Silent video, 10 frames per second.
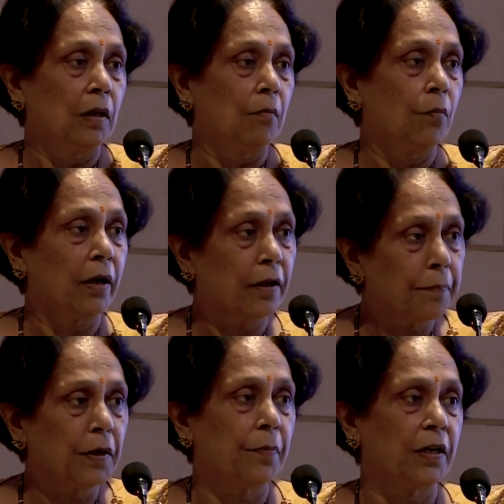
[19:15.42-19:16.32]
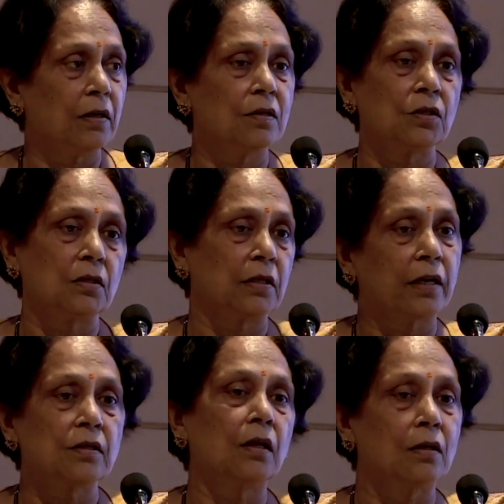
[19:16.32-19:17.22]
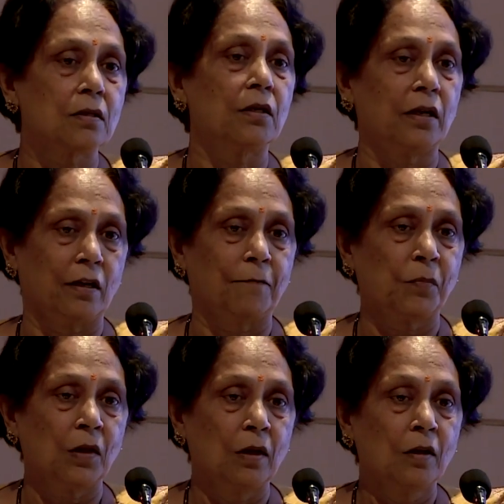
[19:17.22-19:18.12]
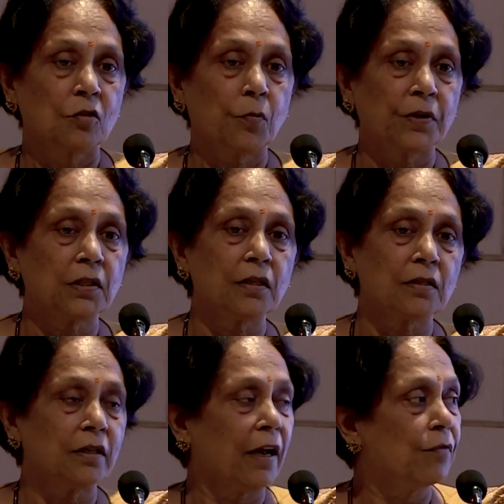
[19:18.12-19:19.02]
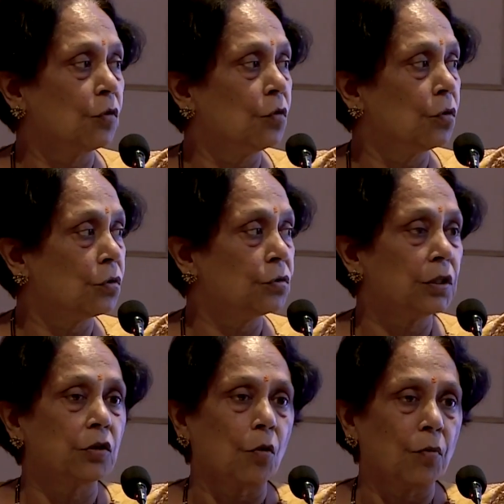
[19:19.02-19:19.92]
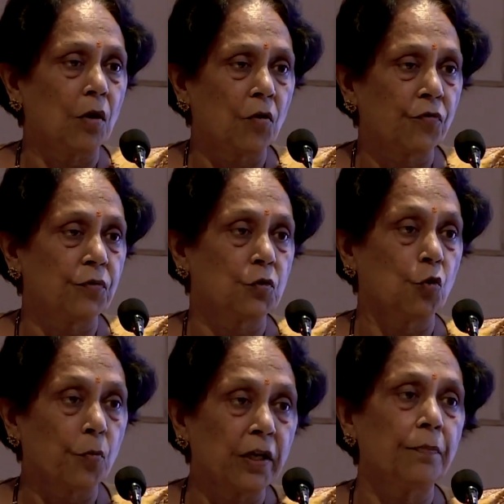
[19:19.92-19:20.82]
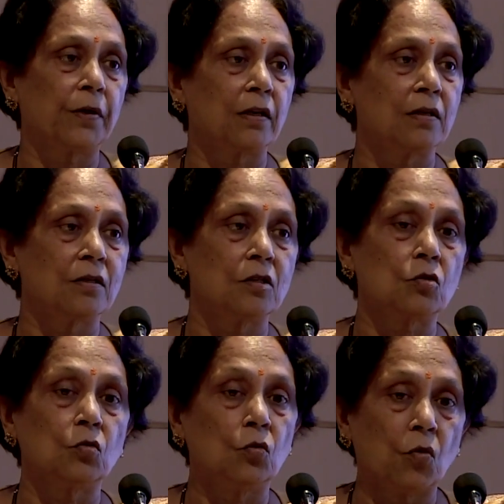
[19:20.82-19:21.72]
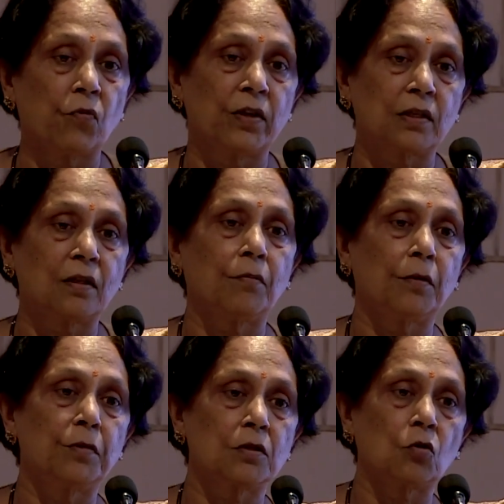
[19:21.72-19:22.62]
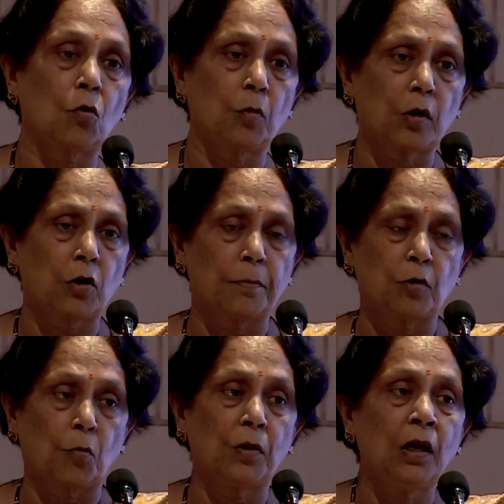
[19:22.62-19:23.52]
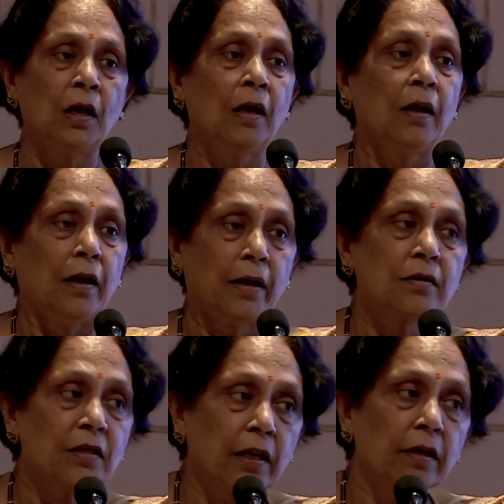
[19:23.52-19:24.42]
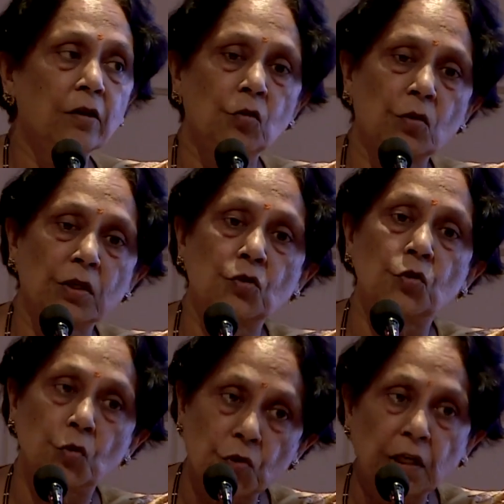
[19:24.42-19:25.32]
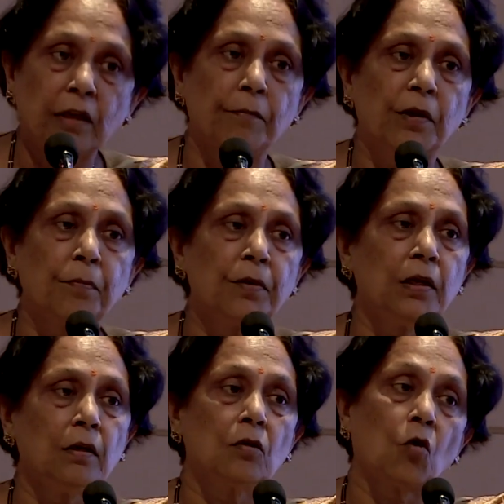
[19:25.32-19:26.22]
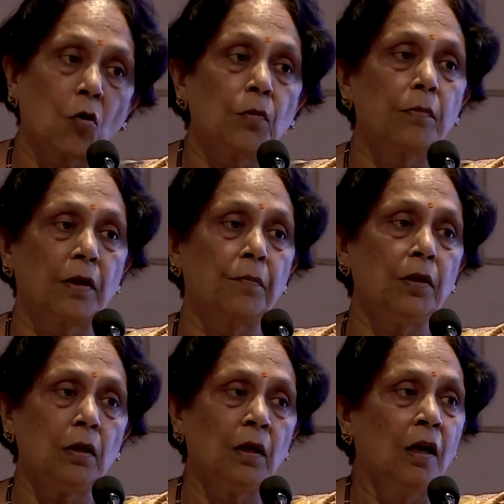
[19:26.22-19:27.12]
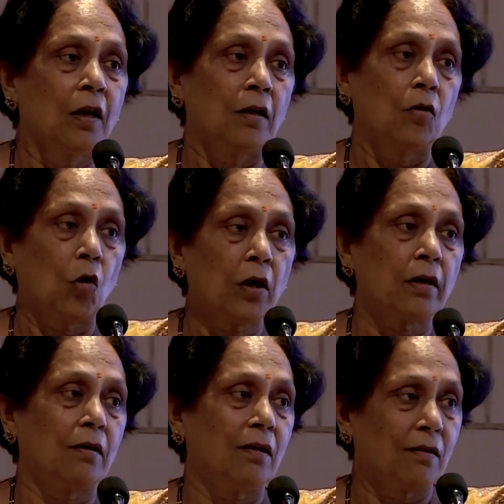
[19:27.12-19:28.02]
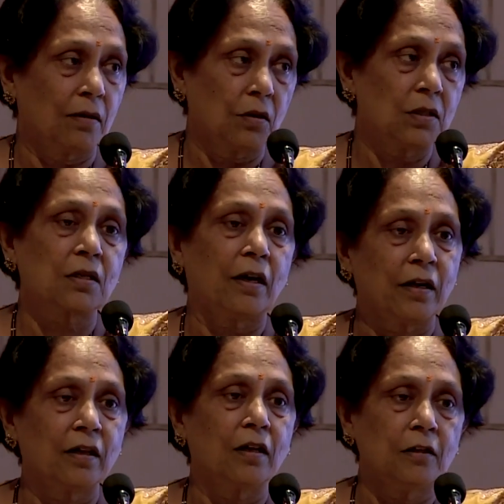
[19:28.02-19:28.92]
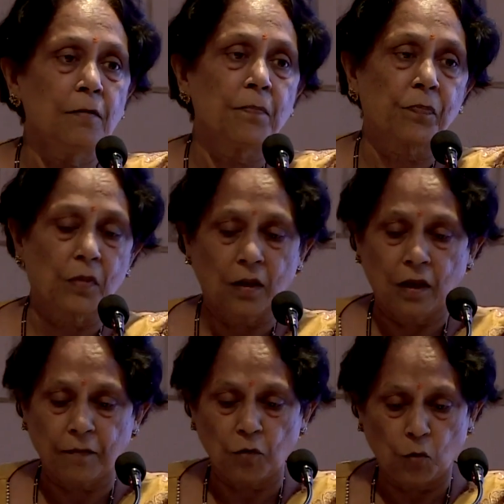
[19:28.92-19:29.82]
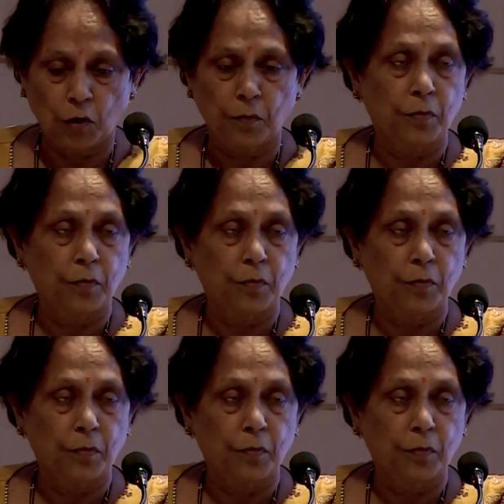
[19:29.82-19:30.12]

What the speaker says: multiple pregnancies at single sitting. So patient doesn't have to go through the trauma of so many pregnancies to know whether the baby is normal or abnormal. And second, you are choosing a baby, normal baby, not discarding a abnormal